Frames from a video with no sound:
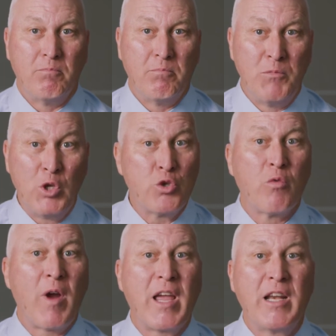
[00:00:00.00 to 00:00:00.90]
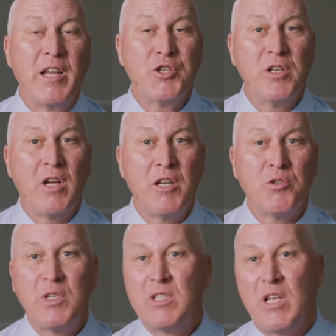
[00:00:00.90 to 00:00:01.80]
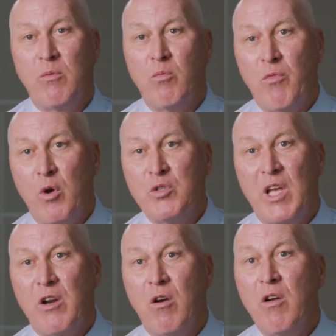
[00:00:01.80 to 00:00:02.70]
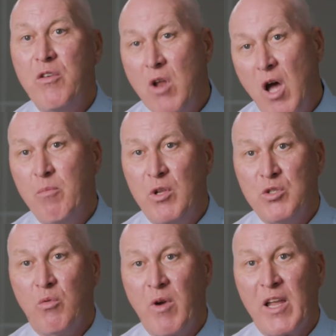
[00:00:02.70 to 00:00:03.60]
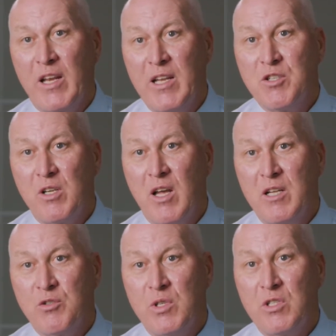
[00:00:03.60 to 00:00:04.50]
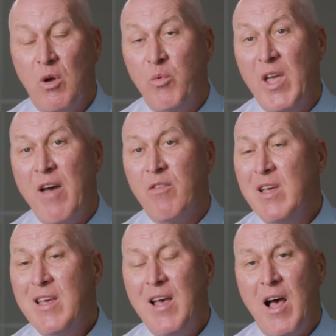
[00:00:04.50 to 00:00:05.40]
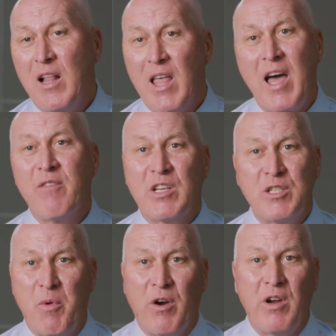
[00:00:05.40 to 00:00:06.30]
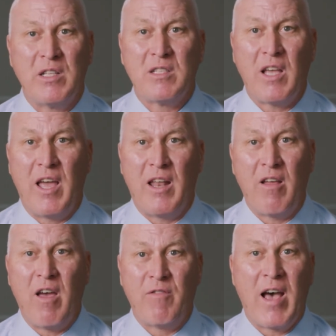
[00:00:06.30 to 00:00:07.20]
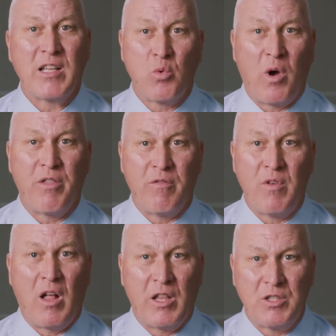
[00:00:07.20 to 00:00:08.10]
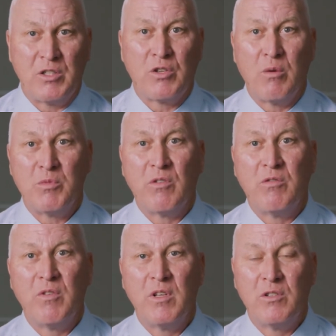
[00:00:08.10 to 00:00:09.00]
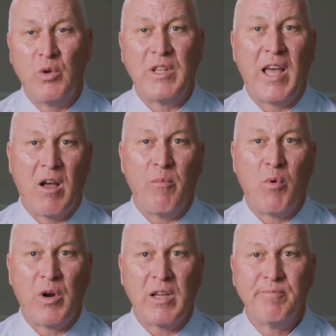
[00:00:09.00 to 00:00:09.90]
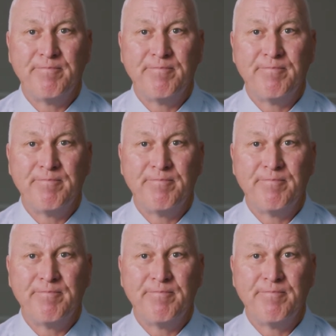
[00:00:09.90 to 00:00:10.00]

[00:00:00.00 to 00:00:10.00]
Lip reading: mutual recognition countries and those that are non-mutual recognition countries. So we have a lot of experience and a vast wealth of knowledge in terms of doing that onboarding.